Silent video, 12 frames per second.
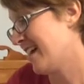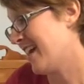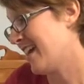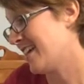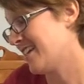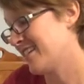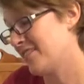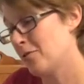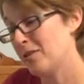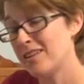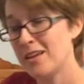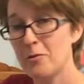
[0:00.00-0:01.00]
And the
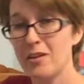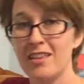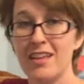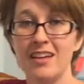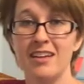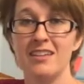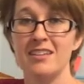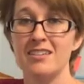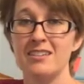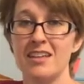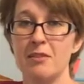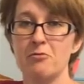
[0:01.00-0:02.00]
only thing we can think
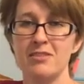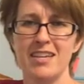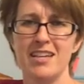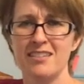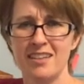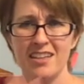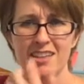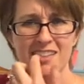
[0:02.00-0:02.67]
is they were saying that it